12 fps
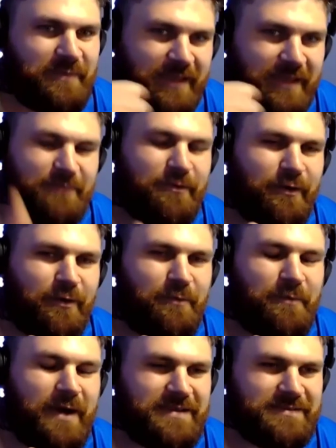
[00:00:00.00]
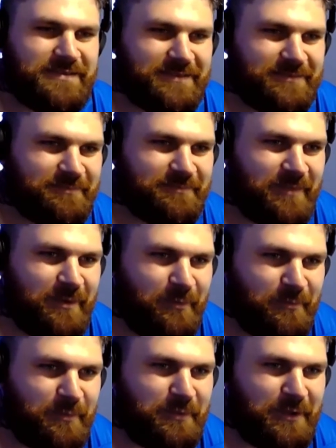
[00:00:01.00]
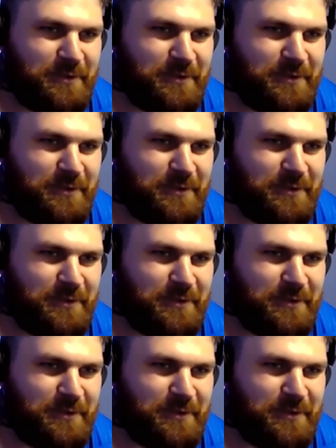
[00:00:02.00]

keep right on, mate. Up the blue.